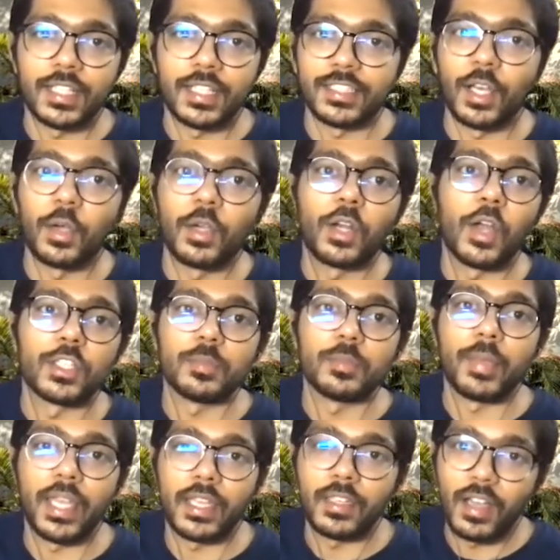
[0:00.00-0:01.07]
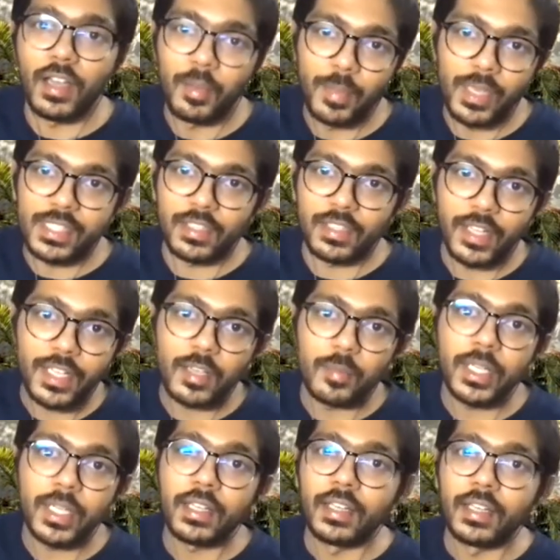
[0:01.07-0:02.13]
now crossed my amazing rate
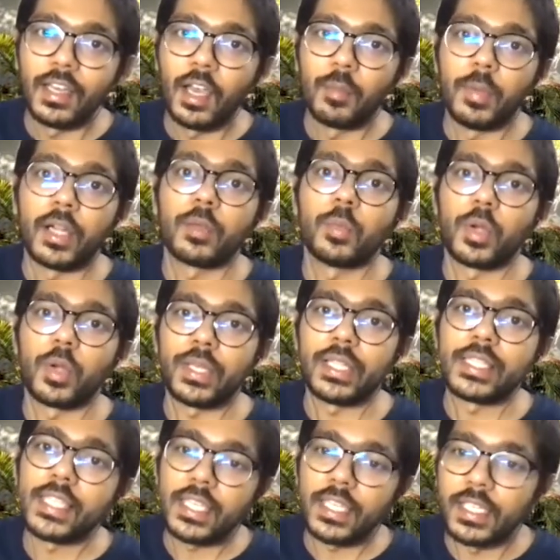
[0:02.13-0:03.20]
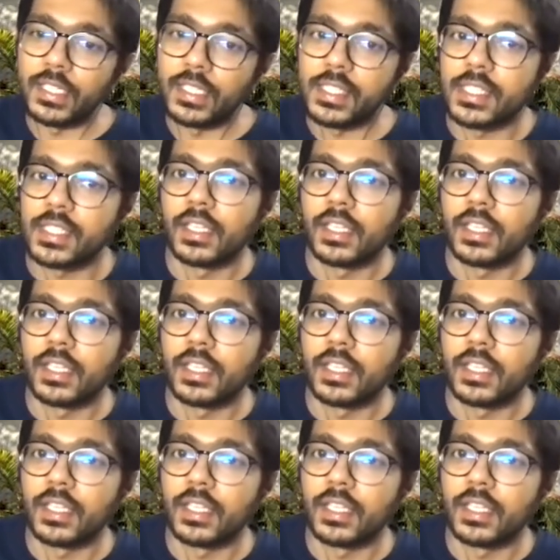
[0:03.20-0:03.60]
limit. But what we'll see is